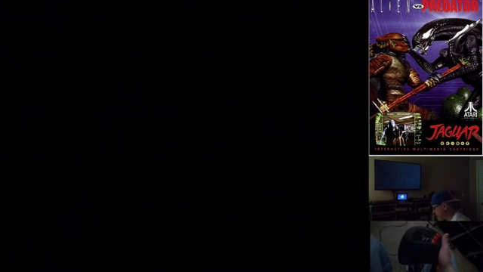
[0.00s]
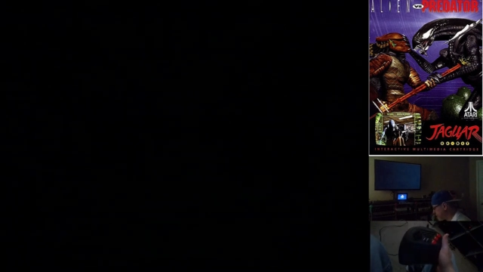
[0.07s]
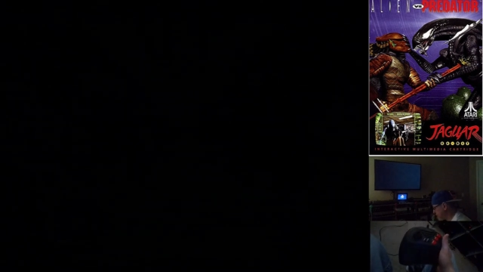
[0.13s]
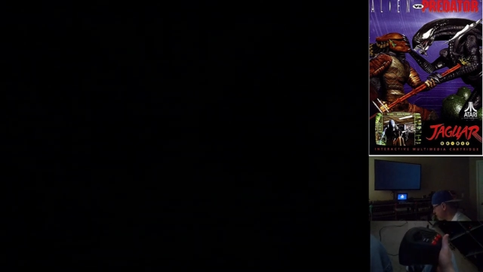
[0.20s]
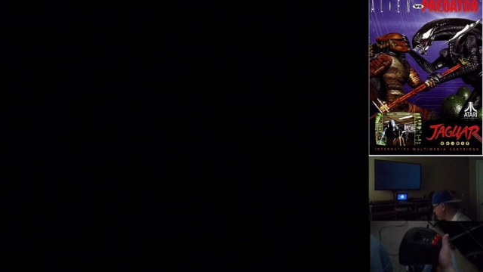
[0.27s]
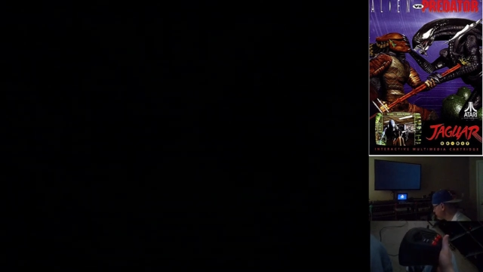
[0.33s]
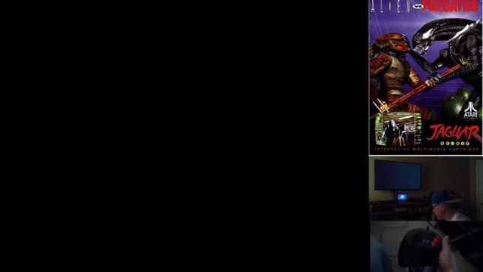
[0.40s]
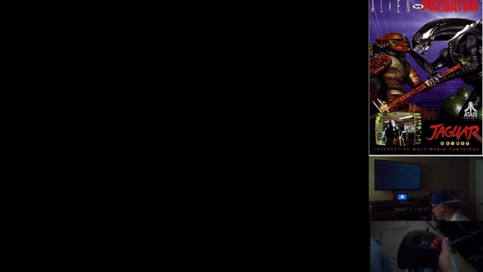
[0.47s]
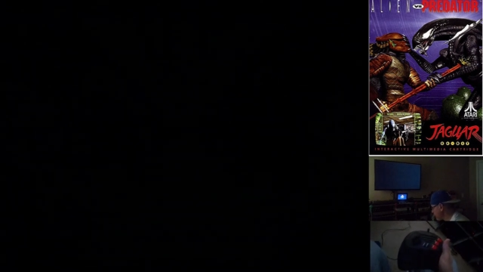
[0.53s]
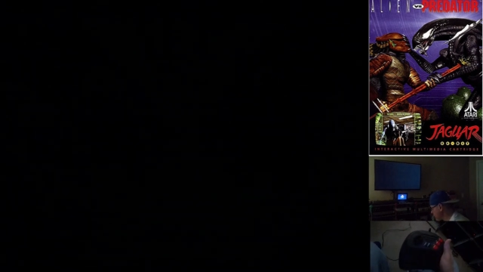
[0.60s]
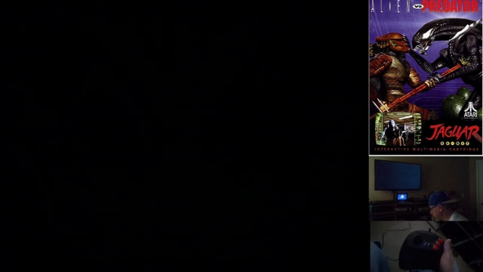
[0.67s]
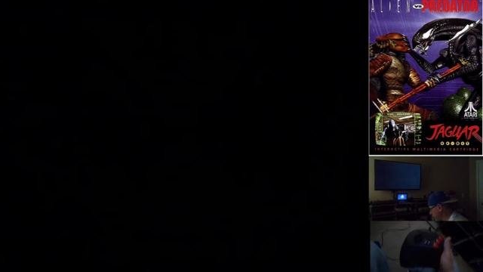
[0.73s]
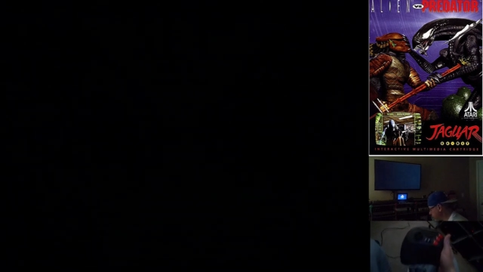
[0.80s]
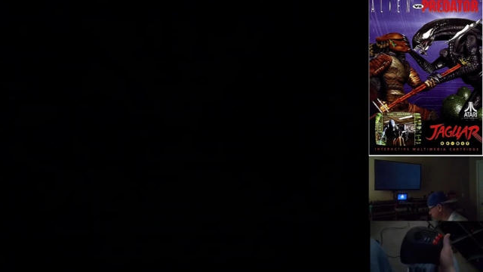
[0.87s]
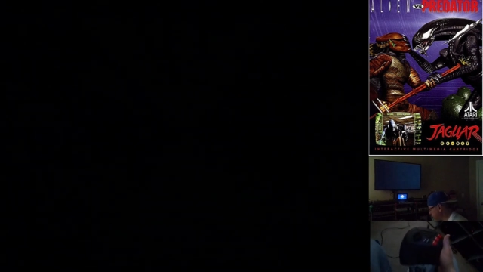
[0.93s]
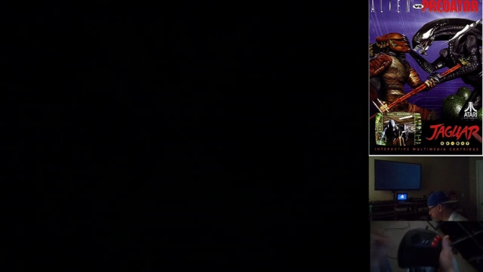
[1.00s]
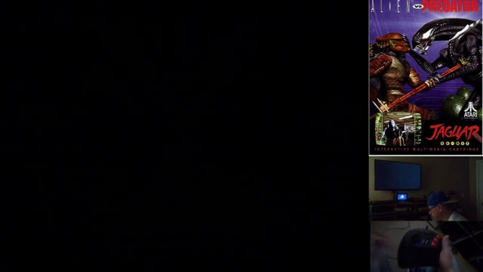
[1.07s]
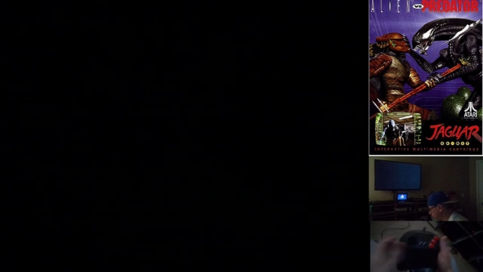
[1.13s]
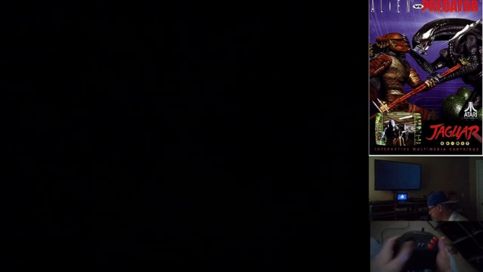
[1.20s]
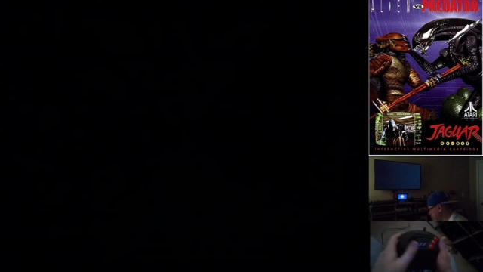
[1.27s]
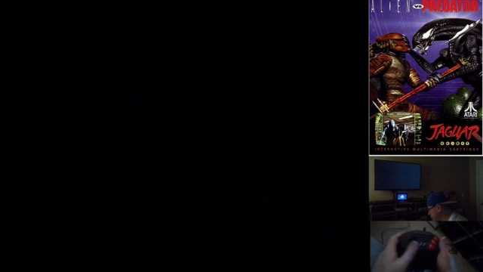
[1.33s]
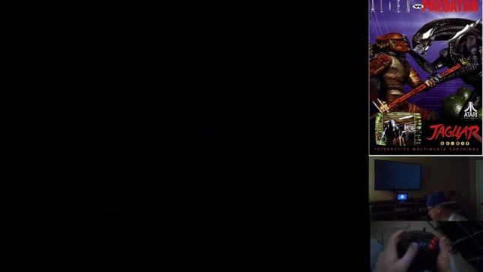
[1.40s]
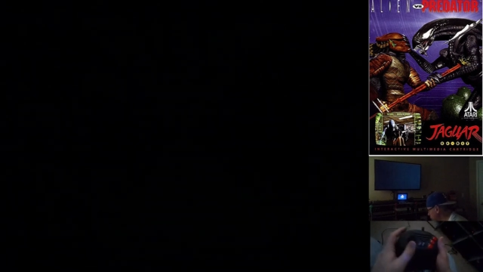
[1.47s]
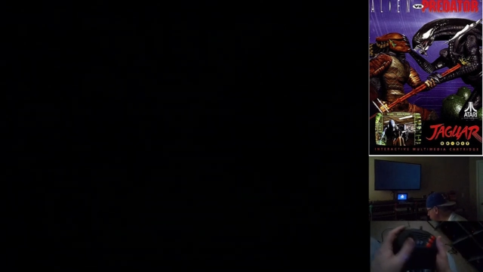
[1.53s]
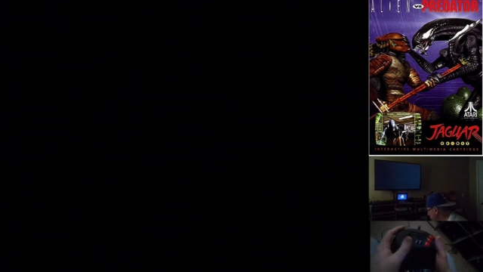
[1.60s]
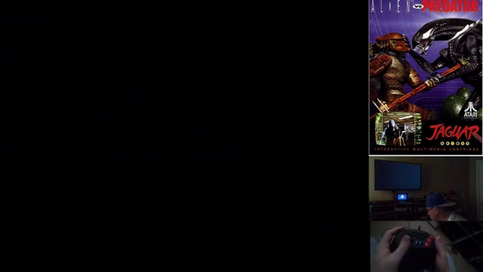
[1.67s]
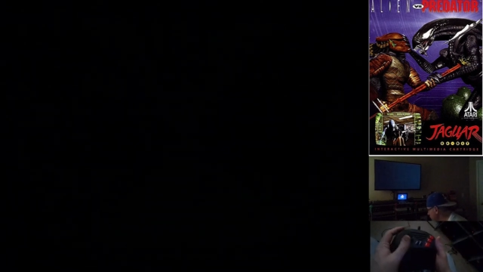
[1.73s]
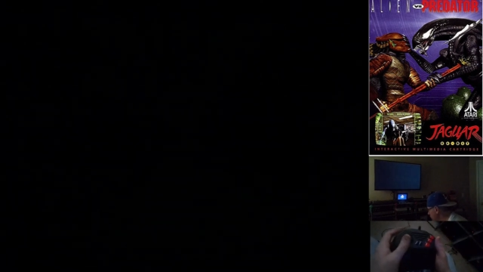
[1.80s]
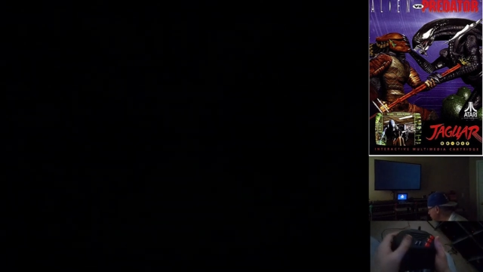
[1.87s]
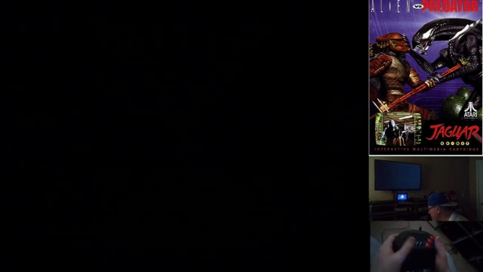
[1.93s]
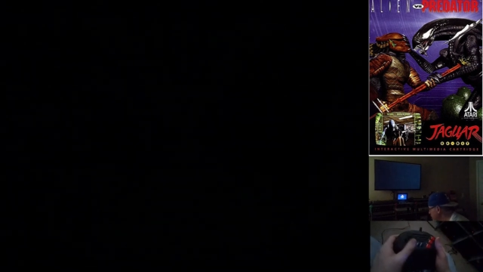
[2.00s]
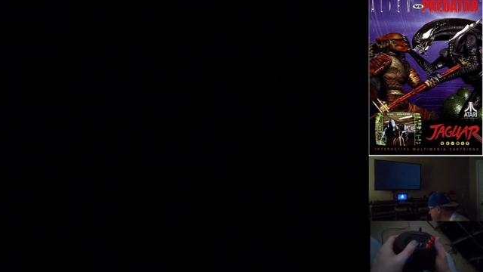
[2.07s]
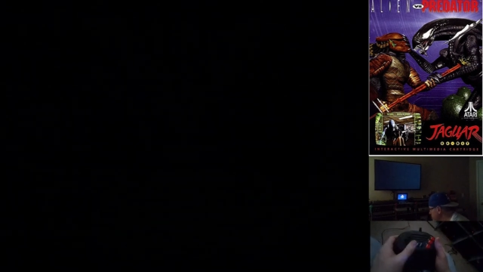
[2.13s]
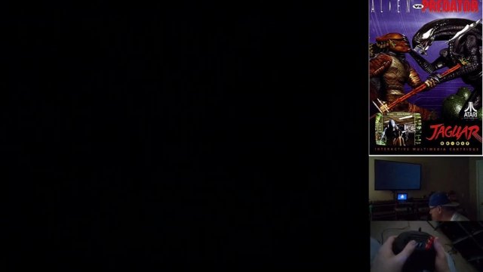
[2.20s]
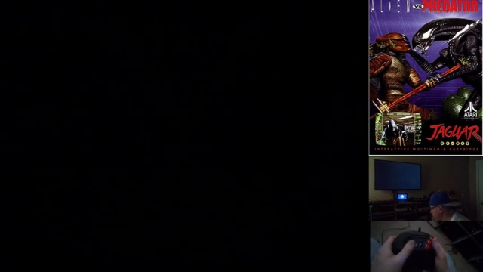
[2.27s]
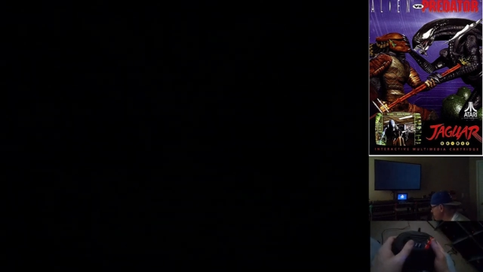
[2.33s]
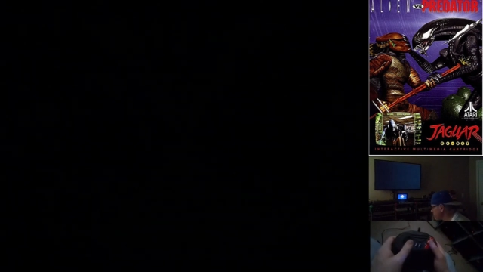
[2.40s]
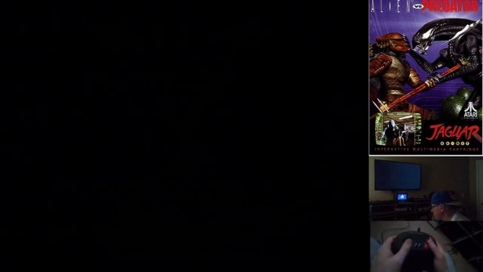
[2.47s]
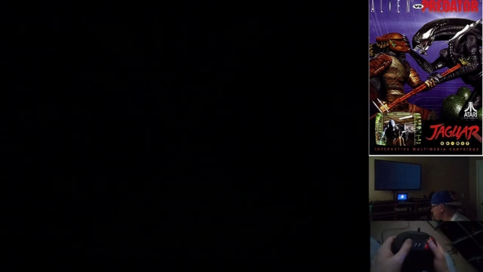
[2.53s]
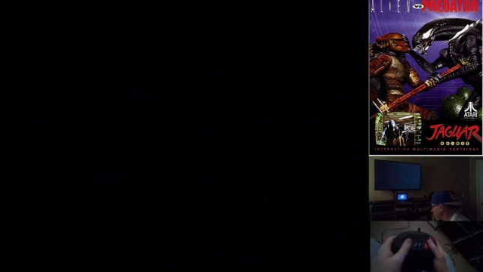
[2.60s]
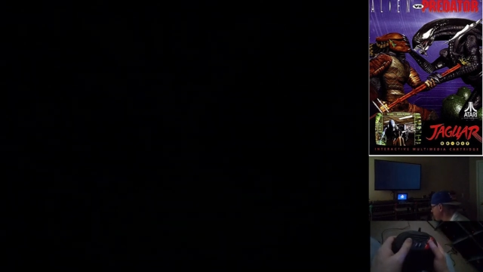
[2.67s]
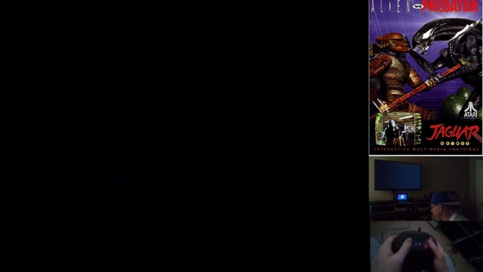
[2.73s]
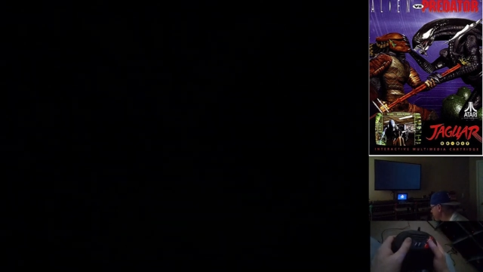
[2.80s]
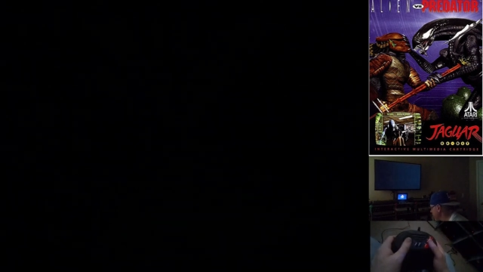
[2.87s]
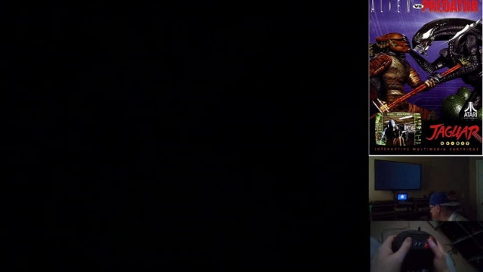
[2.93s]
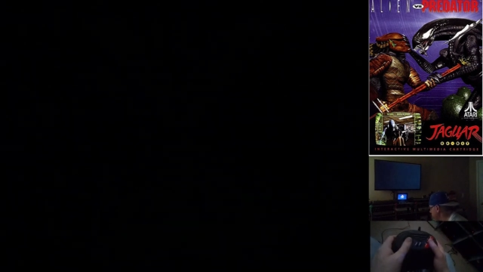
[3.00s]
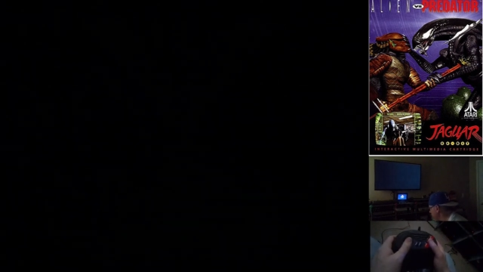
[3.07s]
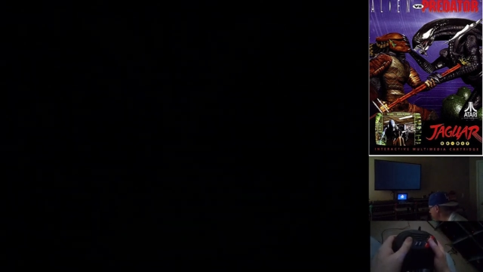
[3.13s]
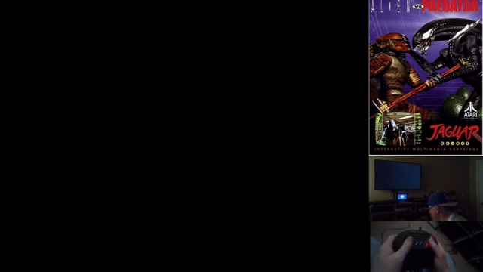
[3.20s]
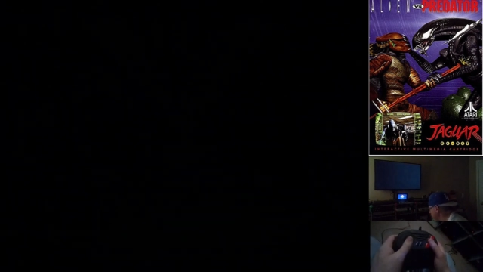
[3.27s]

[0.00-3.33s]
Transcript: [unreadable: no face in view]